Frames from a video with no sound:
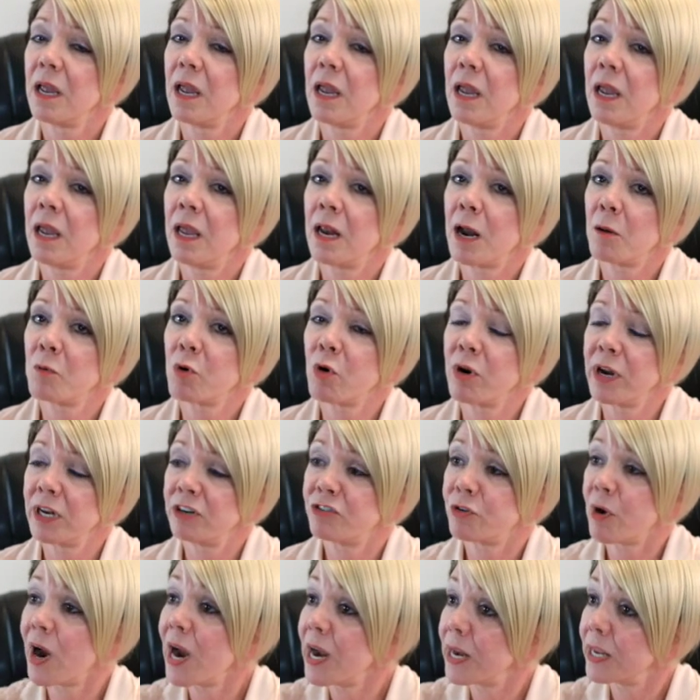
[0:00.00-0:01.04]
And I'm going to
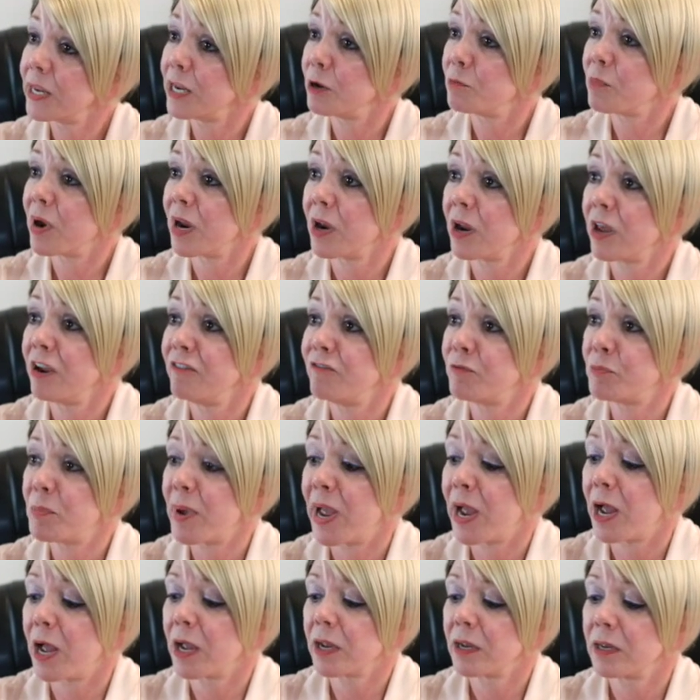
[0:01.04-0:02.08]
try to get my life
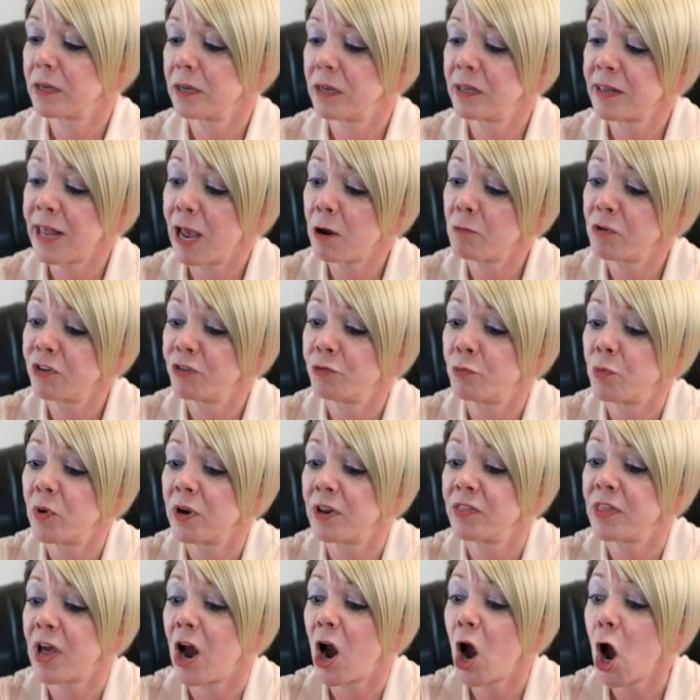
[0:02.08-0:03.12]
back. And that was one of
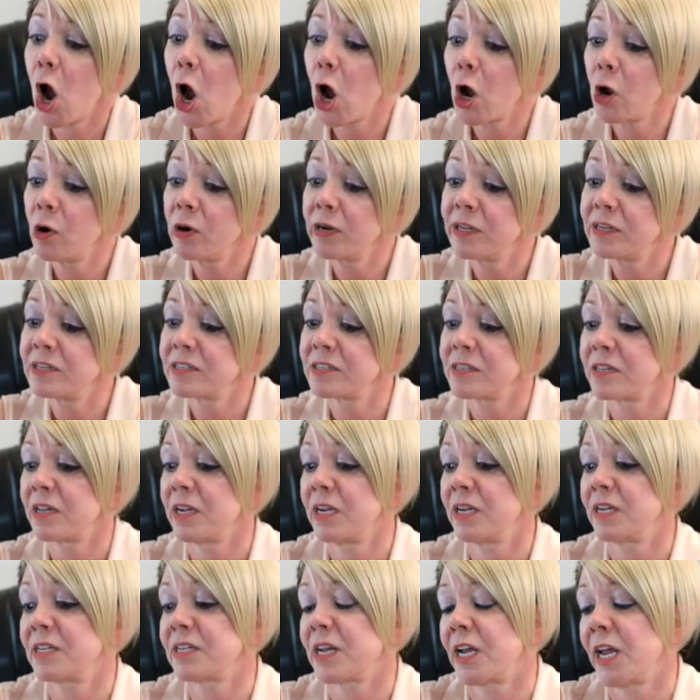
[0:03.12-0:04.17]
the hardest
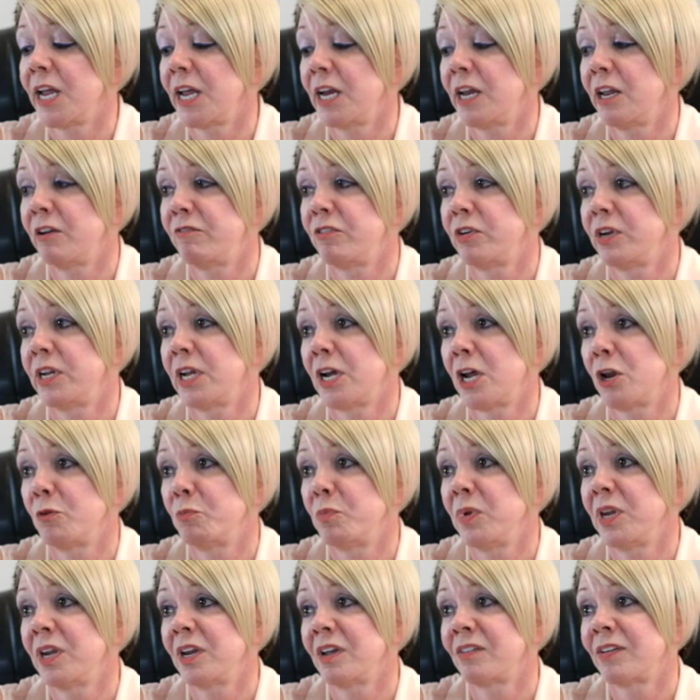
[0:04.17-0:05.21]
things I had ever done,
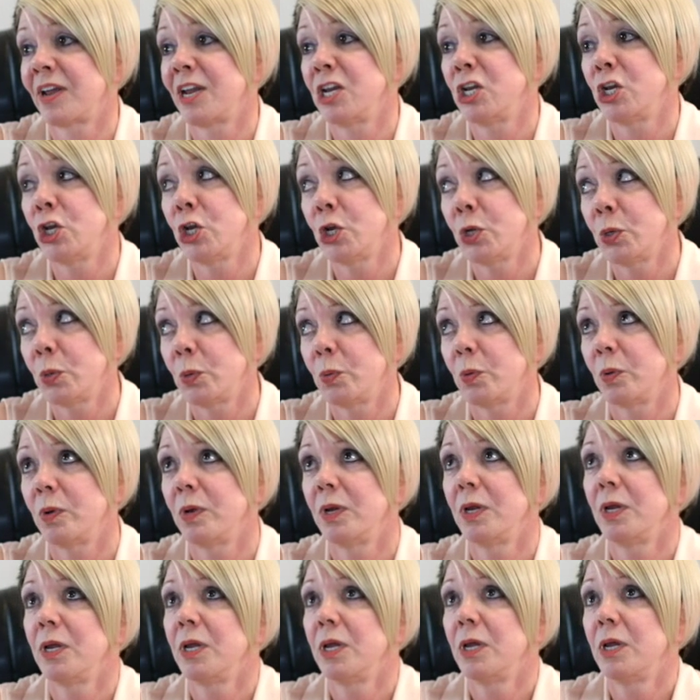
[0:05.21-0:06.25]
because I knew
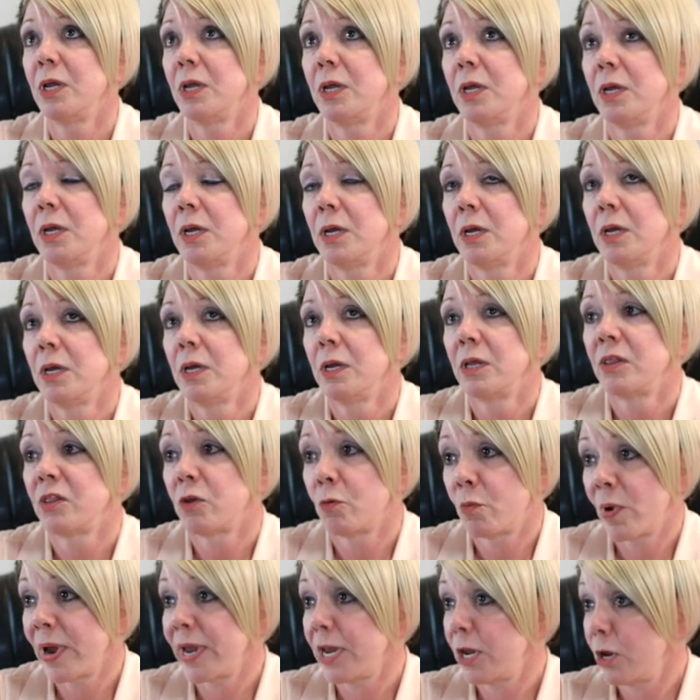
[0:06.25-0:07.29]
the
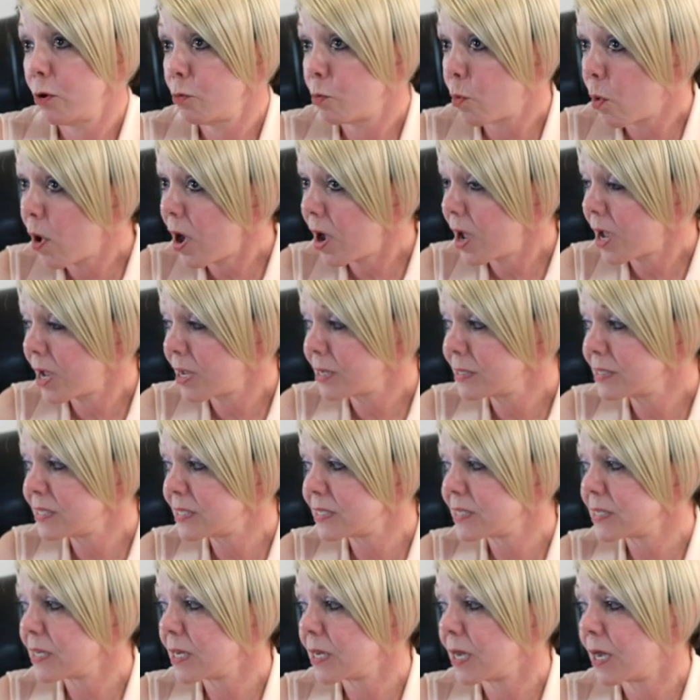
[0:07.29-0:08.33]
way he
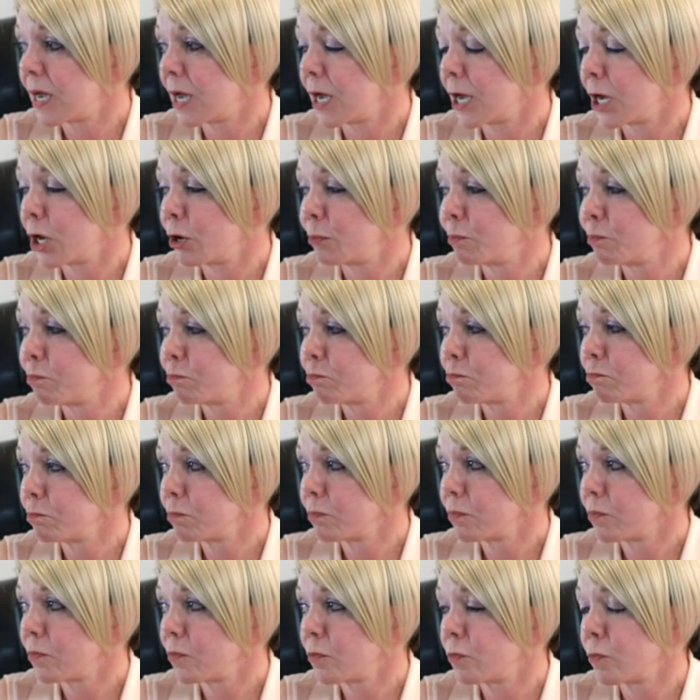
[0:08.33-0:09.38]
was,
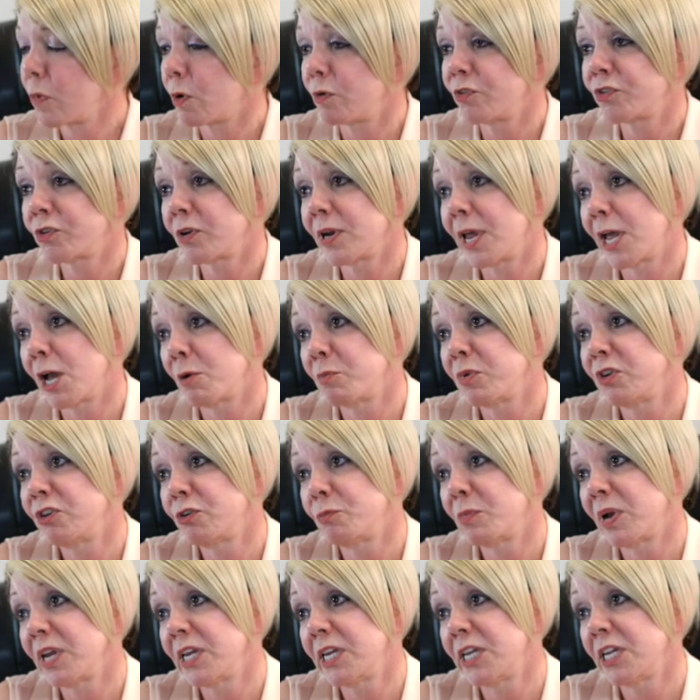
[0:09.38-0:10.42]
what was going to happen to
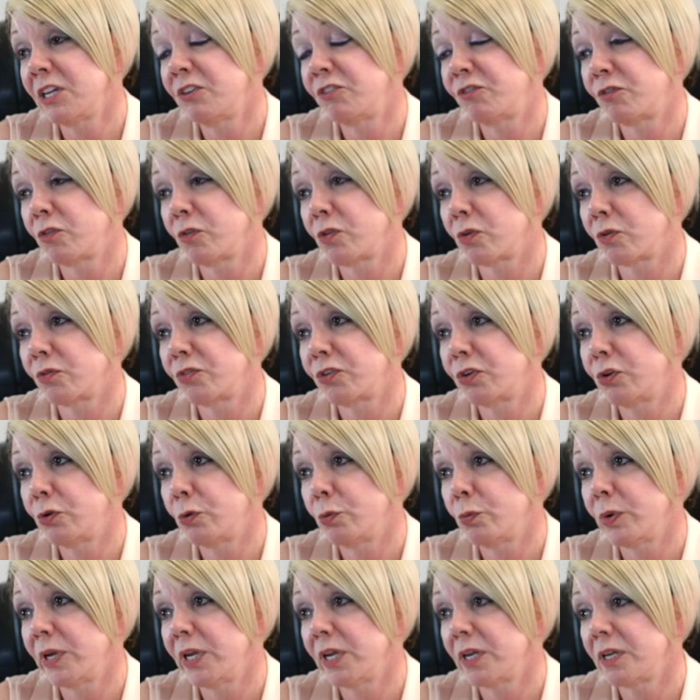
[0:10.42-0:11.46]
my kids for those 2
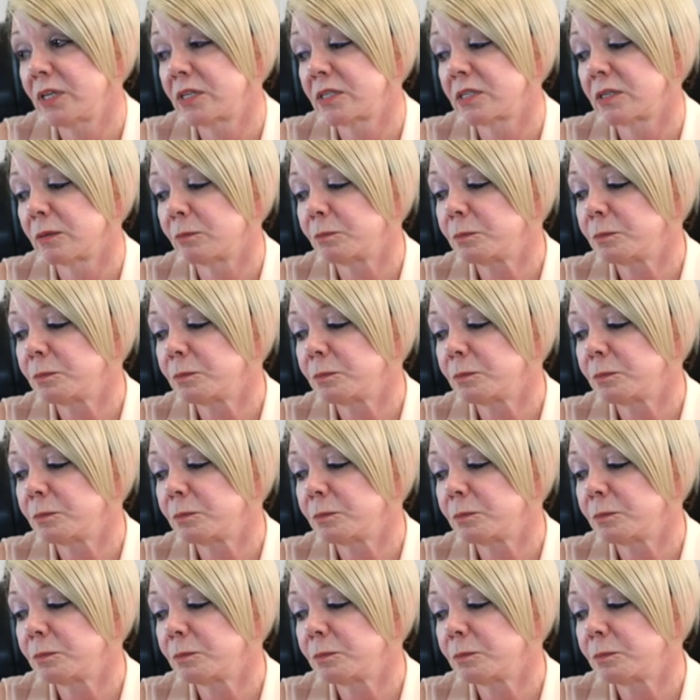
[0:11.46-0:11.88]
weeks.